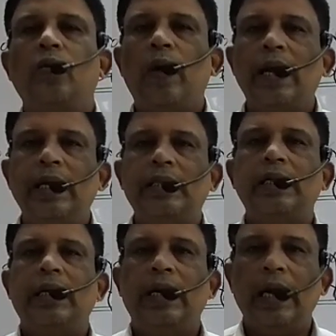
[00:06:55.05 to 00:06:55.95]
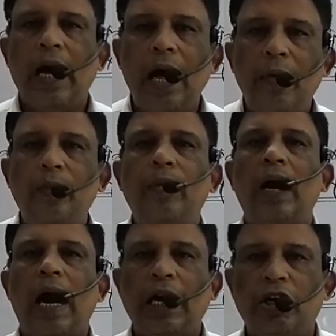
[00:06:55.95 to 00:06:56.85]
One is gram
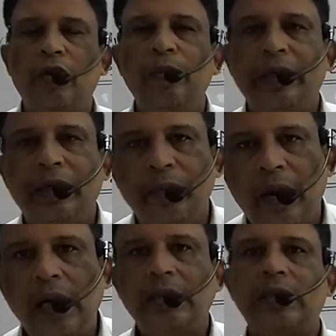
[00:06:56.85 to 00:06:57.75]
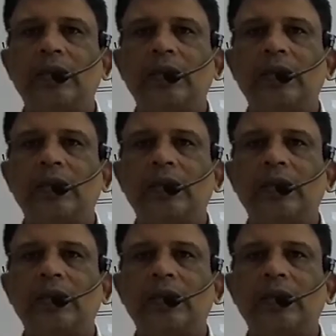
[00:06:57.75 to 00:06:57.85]
atomic mass